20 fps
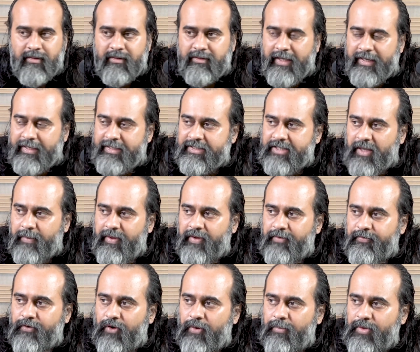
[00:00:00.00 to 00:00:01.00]
that is coming
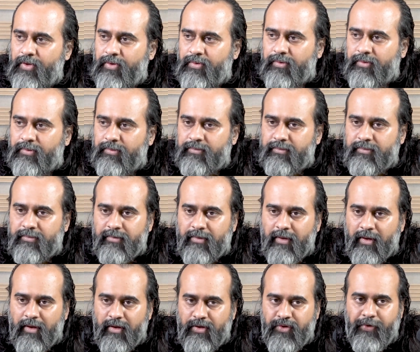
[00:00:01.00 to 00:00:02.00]
from you,
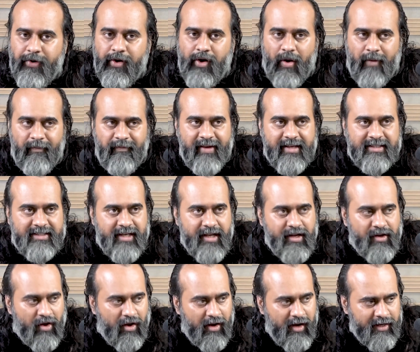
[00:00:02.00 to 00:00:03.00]
you will obviously
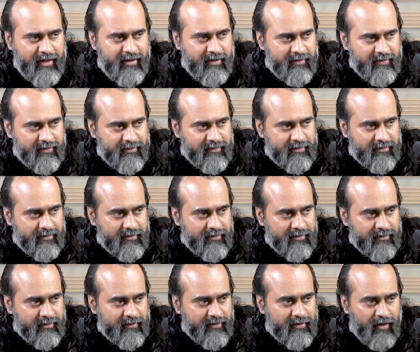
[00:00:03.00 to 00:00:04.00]
call it
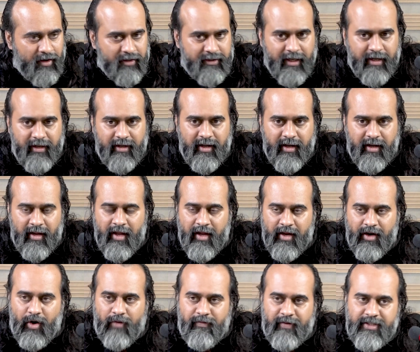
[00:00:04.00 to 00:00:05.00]
authentic.
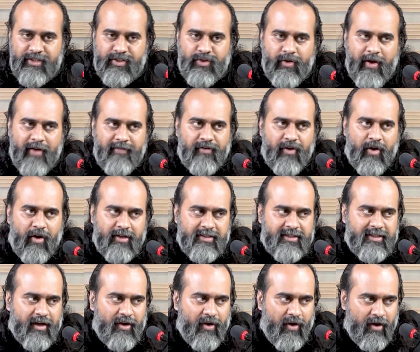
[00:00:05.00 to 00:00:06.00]
Now, once you have
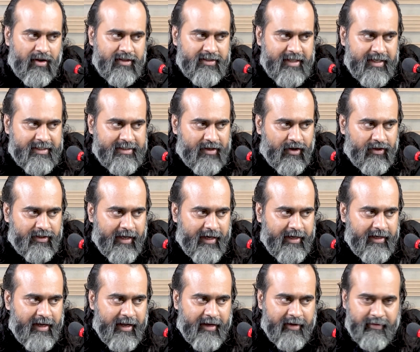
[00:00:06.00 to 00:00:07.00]
caused the cause as
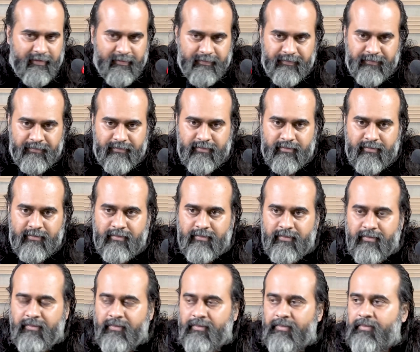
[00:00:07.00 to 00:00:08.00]
authentic,
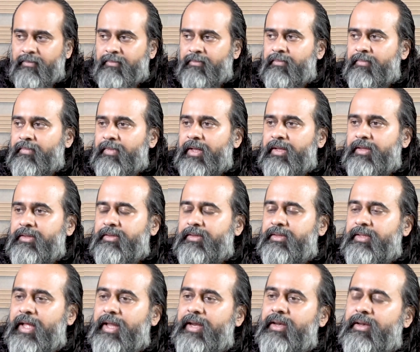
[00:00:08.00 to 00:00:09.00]

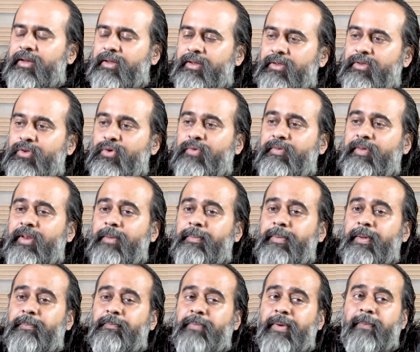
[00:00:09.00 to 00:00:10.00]
then you will
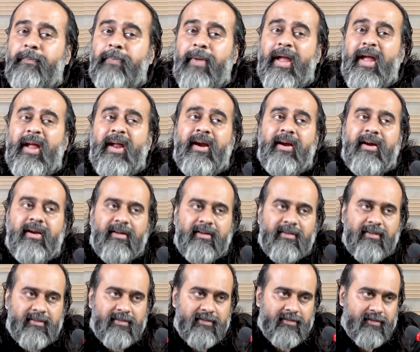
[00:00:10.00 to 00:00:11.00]
be prepared
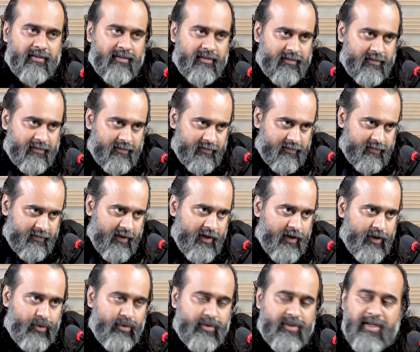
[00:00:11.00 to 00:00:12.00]

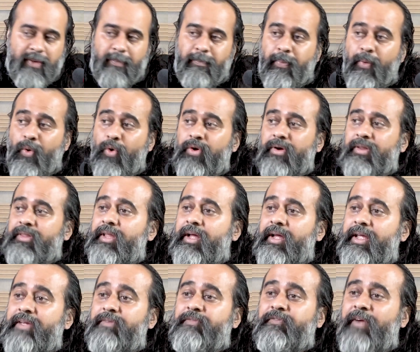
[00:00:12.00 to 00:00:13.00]
to support
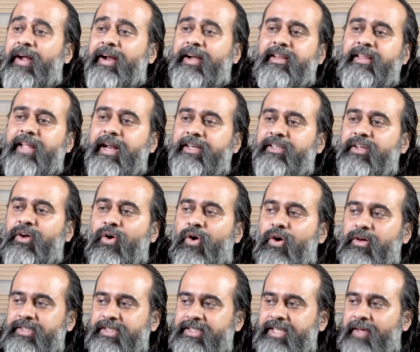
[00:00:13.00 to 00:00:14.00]
the effect that the
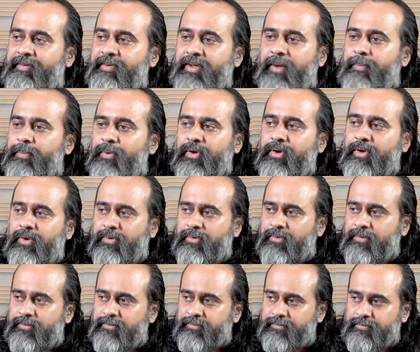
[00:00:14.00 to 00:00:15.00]
cause is having upon you.